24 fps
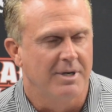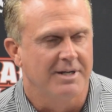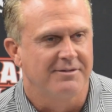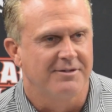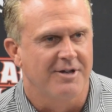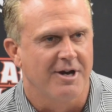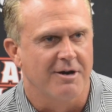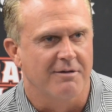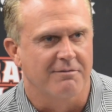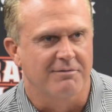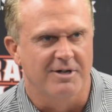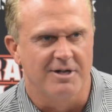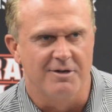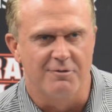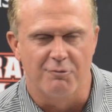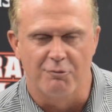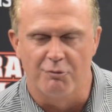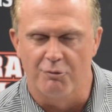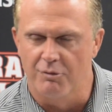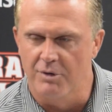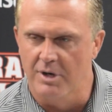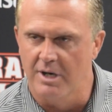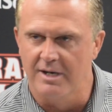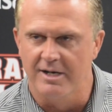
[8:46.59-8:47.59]
But they can
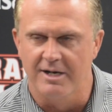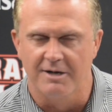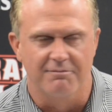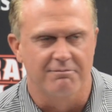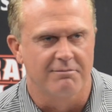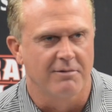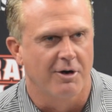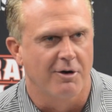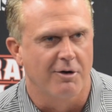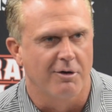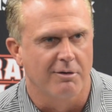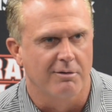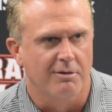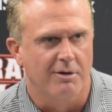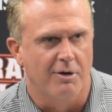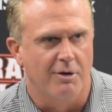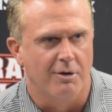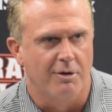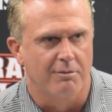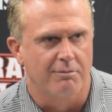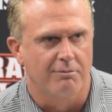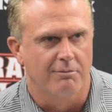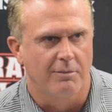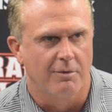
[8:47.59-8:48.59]
really
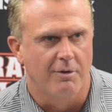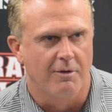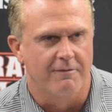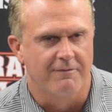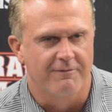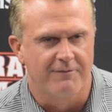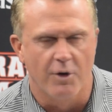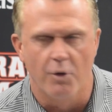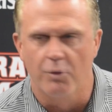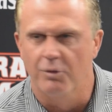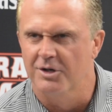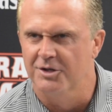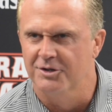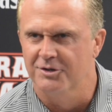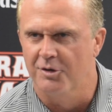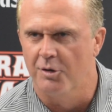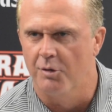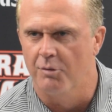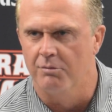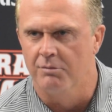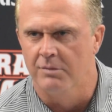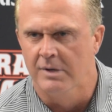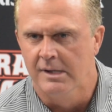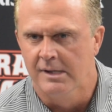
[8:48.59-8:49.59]
are focused
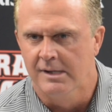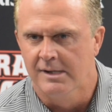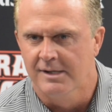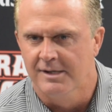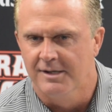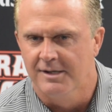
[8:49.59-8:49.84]
on